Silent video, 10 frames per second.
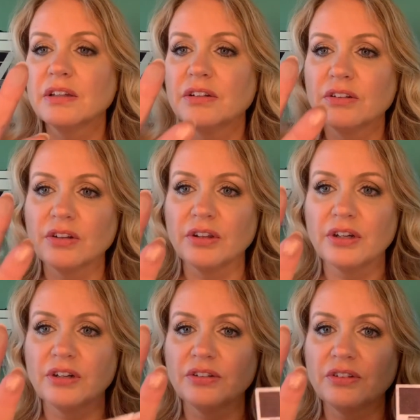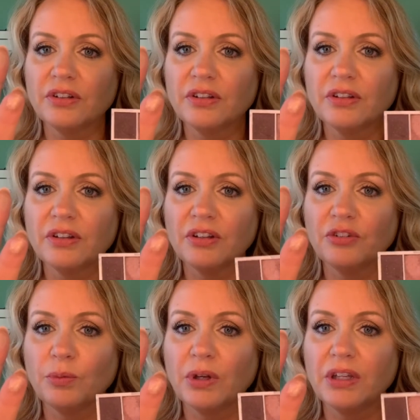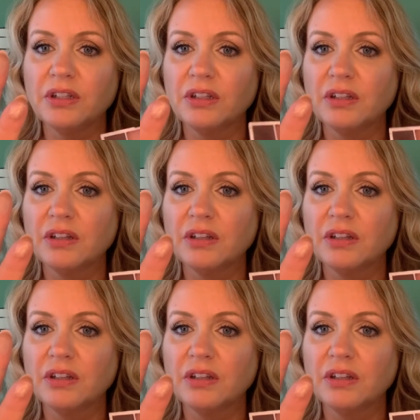So there's this one,